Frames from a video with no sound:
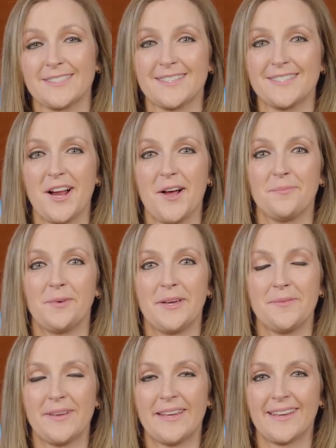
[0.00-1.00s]
It's not
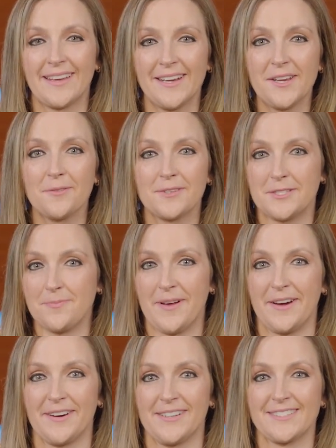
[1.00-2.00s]
blaming anyone's
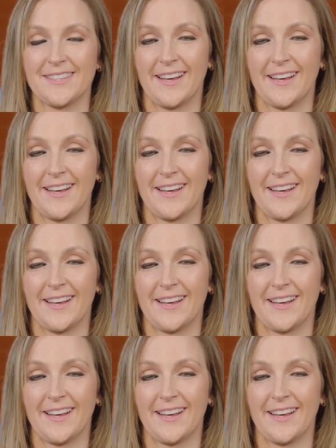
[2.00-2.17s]
parents.